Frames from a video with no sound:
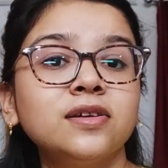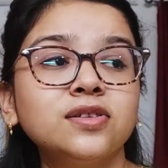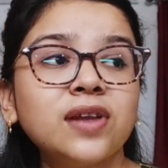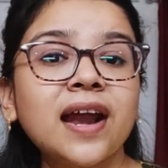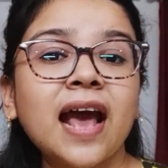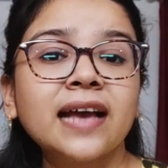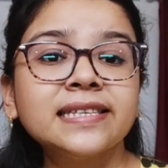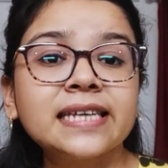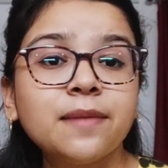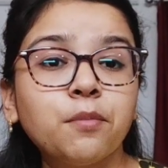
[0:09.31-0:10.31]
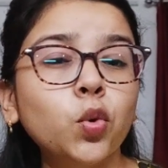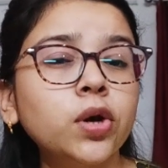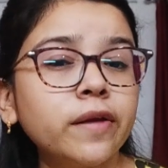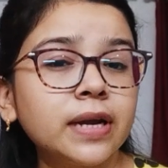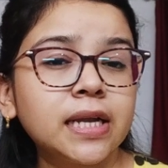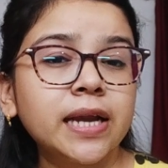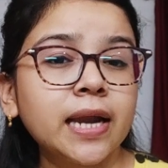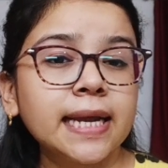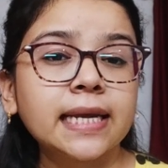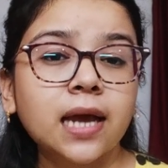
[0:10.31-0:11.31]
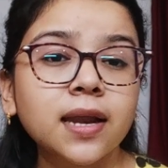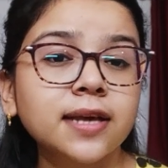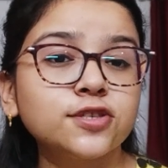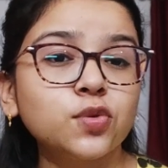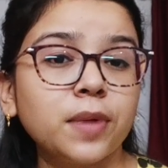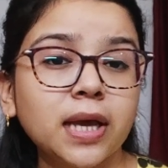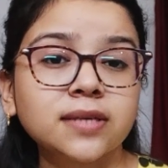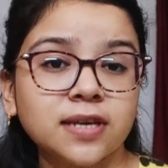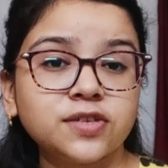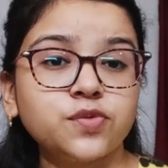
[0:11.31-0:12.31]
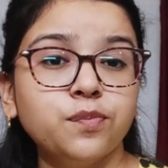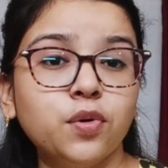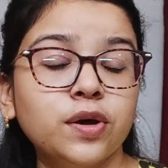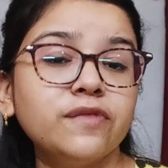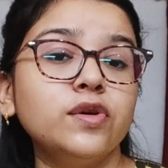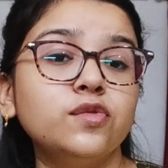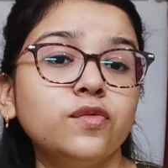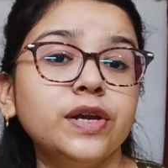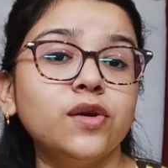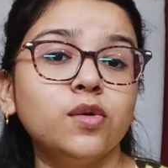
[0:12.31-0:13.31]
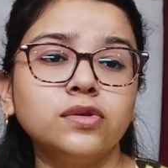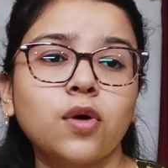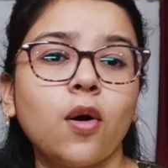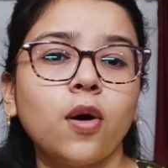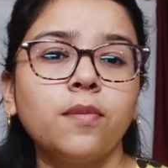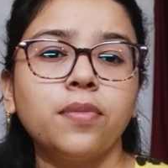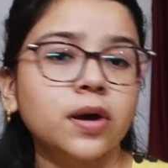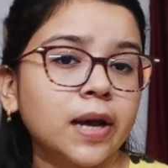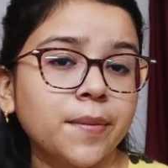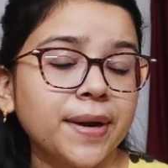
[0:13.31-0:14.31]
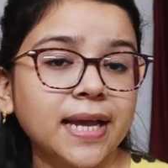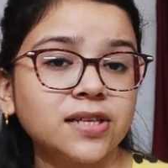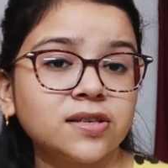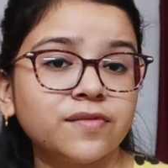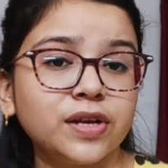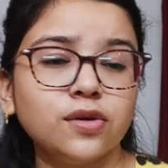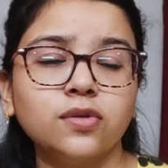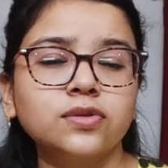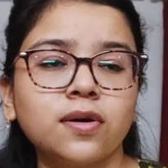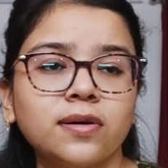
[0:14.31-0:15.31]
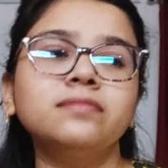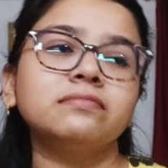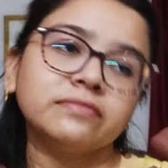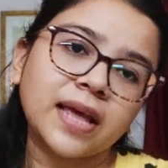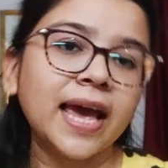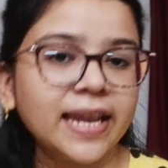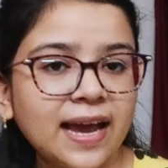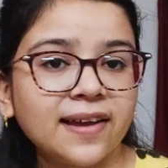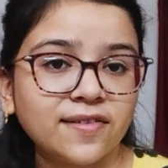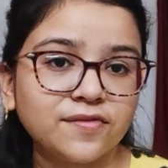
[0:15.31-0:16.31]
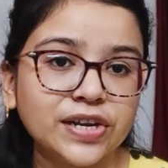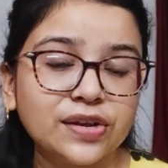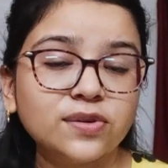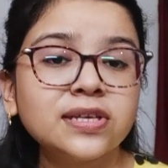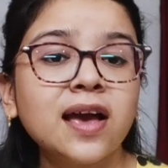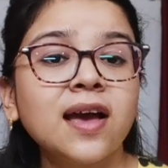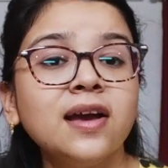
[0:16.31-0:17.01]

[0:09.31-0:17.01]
so that I stay motivated and encouraged to make such book review videos or book recommendation videos or any kind of videos.